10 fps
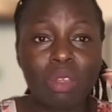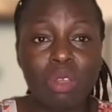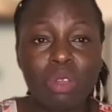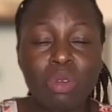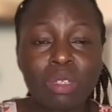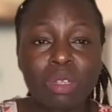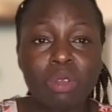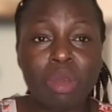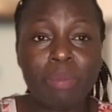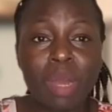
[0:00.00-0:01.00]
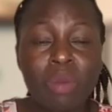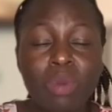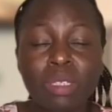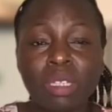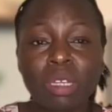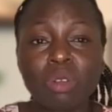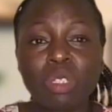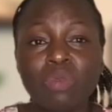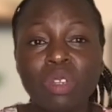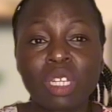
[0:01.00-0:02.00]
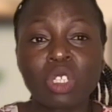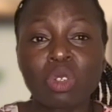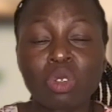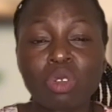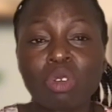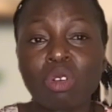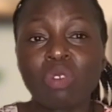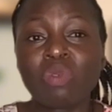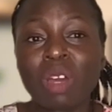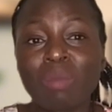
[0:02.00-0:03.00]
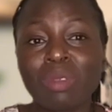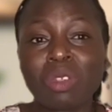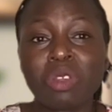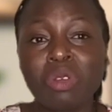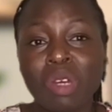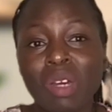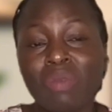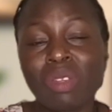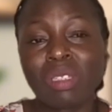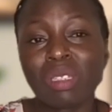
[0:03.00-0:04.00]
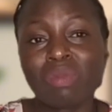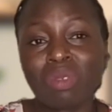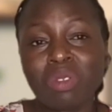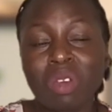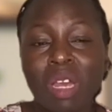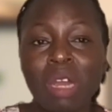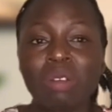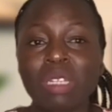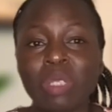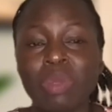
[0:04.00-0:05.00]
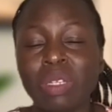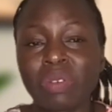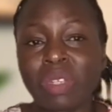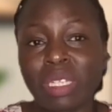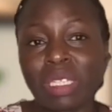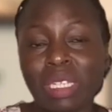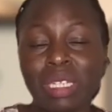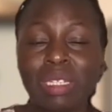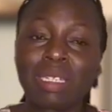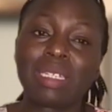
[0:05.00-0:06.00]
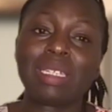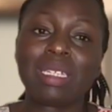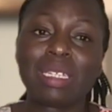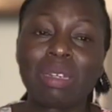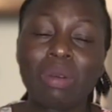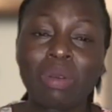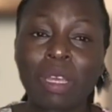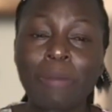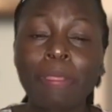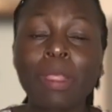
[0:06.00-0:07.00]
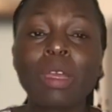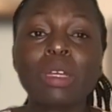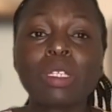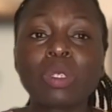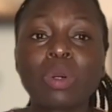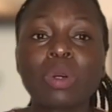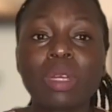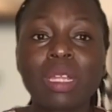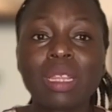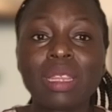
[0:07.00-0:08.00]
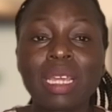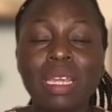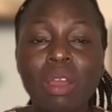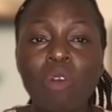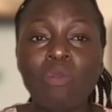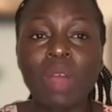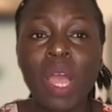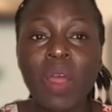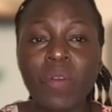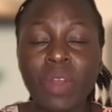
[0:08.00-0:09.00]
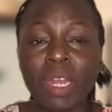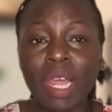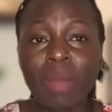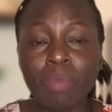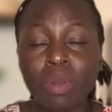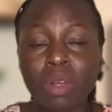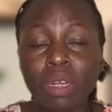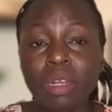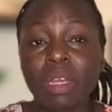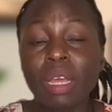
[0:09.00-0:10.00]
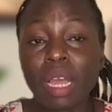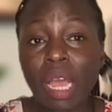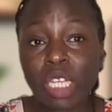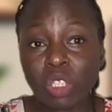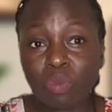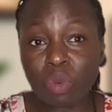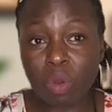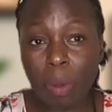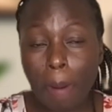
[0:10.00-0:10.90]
your bank will send a notification confirmed you have received, your account has been credited. Okay? So they offer reliable cash flow.